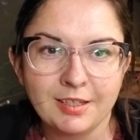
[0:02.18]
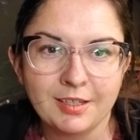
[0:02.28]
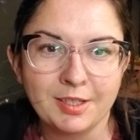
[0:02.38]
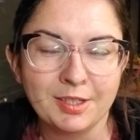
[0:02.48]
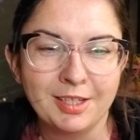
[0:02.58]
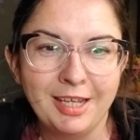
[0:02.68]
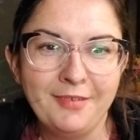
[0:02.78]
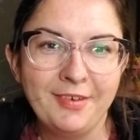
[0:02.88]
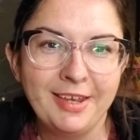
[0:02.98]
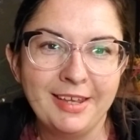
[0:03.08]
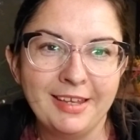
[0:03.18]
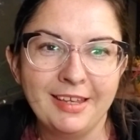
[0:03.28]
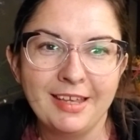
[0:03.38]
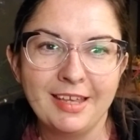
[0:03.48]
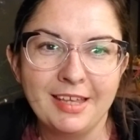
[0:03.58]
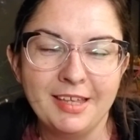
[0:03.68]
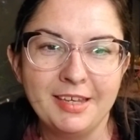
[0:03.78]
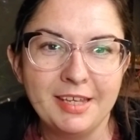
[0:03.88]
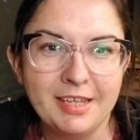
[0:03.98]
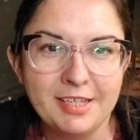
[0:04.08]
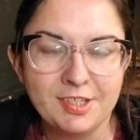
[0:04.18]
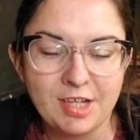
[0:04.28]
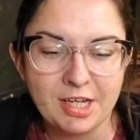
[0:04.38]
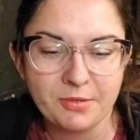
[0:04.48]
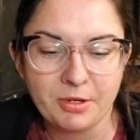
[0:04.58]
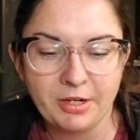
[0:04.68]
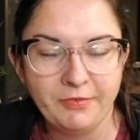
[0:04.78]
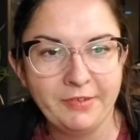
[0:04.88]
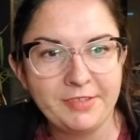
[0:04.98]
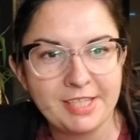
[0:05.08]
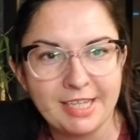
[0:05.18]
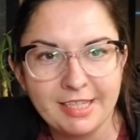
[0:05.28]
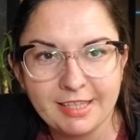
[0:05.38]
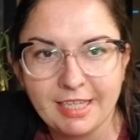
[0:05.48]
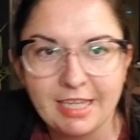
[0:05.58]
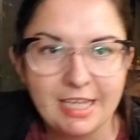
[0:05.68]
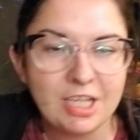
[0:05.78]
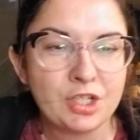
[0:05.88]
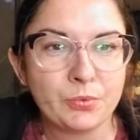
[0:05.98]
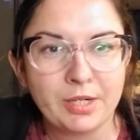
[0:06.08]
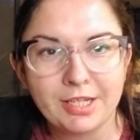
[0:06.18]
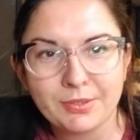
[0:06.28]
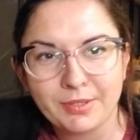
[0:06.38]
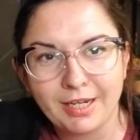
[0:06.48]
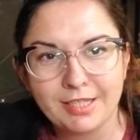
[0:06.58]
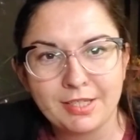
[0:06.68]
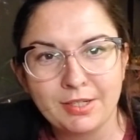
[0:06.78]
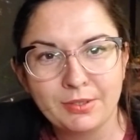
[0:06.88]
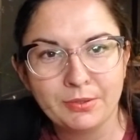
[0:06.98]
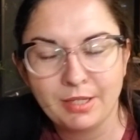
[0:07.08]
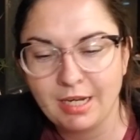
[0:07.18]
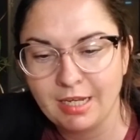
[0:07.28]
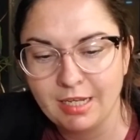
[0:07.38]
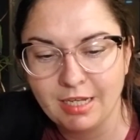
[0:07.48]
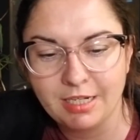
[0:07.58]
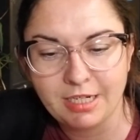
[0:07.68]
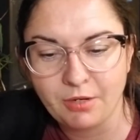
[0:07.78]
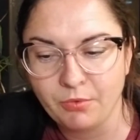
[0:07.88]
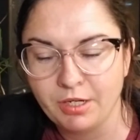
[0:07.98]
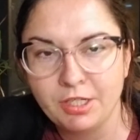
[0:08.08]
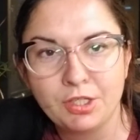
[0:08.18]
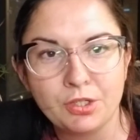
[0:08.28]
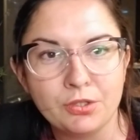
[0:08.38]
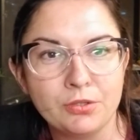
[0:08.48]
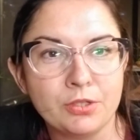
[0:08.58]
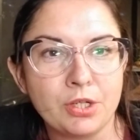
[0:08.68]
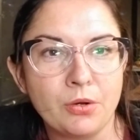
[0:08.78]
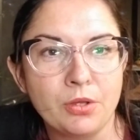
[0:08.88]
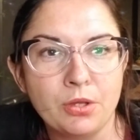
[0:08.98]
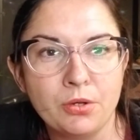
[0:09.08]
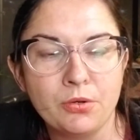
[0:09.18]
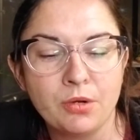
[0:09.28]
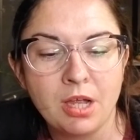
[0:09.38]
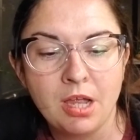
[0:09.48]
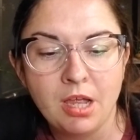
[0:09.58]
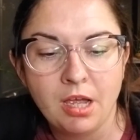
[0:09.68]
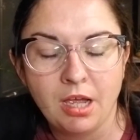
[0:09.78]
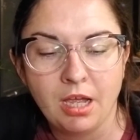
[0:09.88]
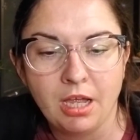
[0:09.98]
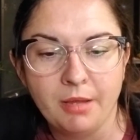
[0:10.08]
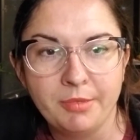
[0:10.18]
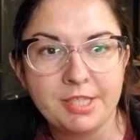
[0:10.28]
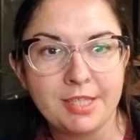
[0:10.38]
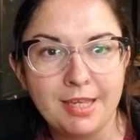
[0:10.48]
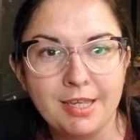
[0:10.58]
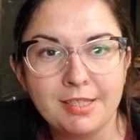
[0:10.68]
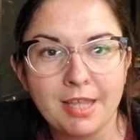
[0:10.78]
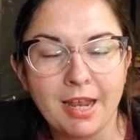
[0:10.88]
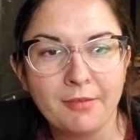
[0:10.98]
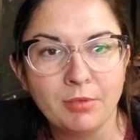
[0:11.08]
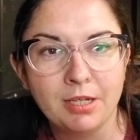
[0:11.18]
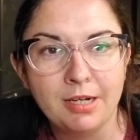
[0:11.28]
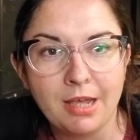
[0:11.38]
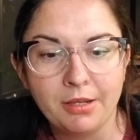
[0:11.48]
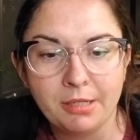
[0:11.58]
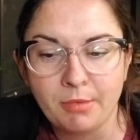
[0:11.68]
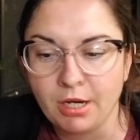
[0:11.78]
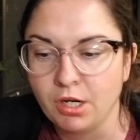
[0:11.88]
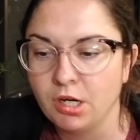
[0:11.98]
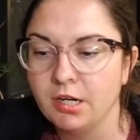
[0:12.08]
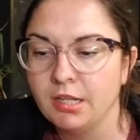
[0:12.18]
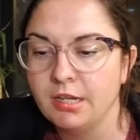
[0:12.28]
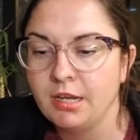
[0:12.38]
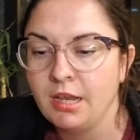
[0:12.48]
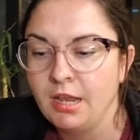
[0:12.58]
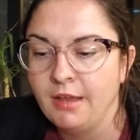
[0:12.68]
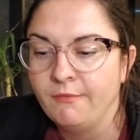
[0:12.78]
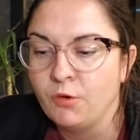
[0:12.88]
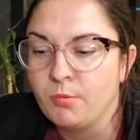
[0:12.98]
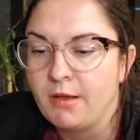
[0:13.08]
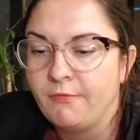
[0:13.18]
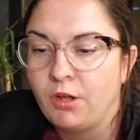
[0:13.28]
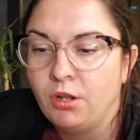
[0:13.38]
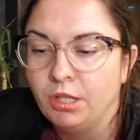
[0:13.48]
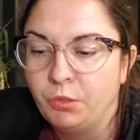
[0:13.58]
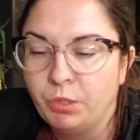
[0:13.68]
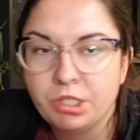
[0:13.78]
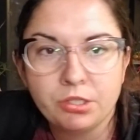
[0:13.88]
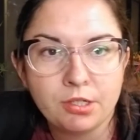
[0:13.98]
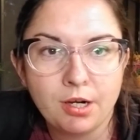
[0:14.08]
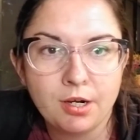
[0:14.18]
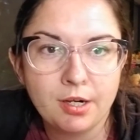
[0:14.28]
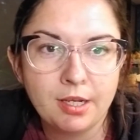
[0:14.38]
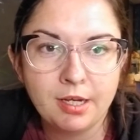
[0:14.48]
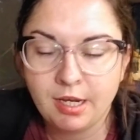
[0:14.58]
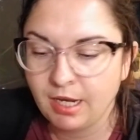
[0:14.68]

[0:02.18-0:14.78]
Good evening. It is January 15th, 2022, and I wanted to show you the seeds that I have planted out in my garden for my fall and winter garden,